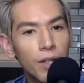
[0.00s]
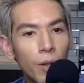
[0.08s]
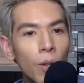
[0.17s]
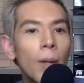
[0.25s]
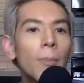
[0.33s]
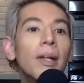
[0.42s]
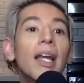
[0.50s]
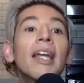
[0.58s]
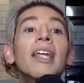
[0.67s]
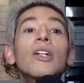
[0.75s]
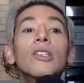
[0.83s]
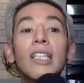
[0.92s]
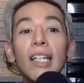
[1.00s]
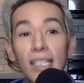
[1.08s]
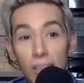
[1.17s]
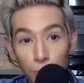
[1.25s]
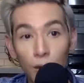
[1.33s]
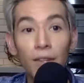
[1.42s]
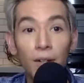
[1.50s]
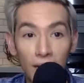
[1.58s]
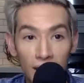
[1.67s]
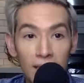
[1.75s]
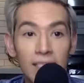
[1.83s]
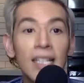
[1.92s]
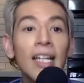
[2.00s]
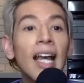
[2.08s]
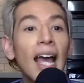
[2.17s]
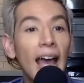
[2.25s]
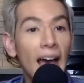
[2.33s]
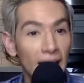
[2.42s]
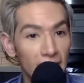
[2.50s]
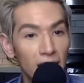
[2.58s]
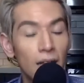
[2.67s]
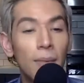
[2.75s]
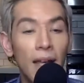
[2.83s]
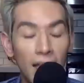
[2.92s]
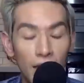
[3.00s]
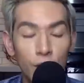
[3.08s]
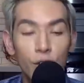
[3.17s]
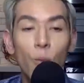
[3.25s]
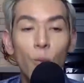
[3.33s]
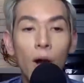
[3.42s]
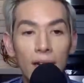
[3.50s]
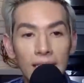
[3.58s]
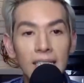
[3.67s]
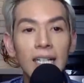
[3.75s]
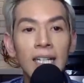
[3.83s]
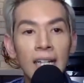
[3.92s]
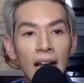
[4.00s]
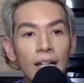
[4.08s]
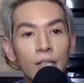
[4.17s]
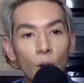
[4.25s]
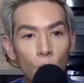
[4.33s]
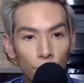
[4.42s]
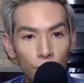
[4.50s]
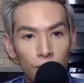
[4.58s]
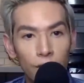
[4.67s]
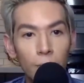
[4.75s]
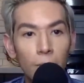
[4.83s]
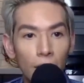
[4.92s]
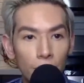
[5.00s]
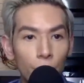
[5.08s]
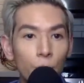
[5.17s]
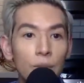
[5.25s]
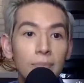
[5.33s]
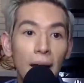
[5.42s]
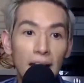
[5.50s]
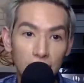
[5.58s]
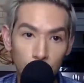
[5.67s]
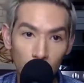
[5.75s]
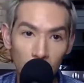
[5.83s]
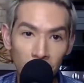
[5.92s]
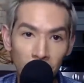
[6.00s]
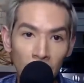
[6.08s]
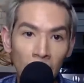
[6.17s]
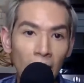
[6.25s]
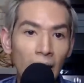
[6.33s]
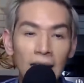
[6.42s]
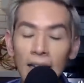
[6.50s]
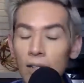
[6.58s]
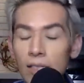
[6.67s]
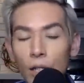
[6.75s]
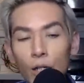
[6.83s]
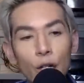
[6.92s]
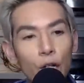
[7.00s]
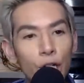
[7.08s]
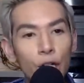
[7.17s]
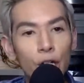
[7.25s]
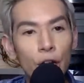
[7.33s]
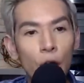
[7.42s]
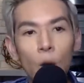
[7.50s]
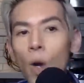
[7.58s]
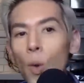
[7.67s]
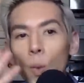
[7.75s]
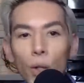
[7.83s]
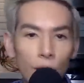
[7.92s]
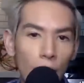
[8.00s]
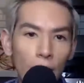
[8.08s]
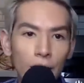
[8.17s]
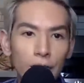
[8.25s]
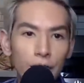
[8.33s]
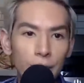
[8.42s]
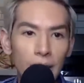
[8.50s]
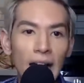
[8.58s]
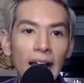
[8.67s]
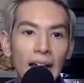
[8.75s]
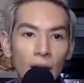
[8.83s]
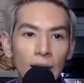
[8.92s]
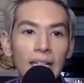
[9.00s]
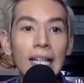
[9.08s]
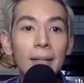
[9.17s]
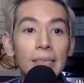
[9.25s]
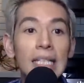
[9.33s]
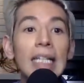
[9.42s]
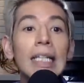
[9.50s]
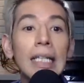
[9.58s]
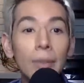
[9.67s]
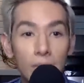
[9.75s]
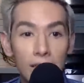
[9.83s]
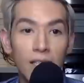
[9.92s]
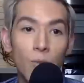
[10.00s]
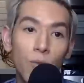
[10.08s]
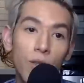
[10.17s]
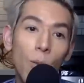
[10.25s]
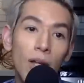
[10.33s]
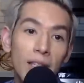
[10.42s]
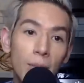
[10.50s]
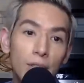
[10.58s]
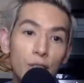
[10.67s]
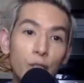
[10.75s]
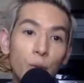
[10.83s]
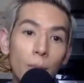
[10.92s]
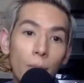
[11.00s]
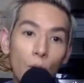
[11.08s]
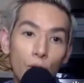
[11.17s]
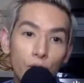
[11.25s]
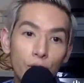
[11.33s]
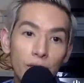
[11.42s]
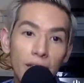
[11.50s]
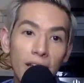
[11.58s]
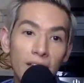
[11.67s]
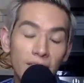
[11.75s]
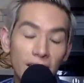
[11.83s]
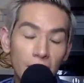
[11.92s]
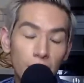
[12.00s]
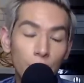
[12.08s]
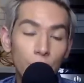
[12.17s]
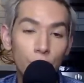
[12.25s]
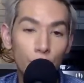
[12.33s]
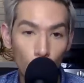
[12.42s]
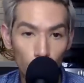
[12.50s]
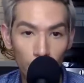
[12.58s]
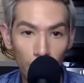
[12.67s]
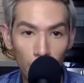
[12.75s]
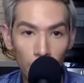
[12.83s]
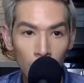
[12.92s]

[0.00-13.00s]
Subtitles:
you. But yet here's his brother is at club age wanting to connect over their mother who has passed away. And Harry's like, no, we're not going to do that. Harry claims that he was the one that was too emotionally unavailable to go there.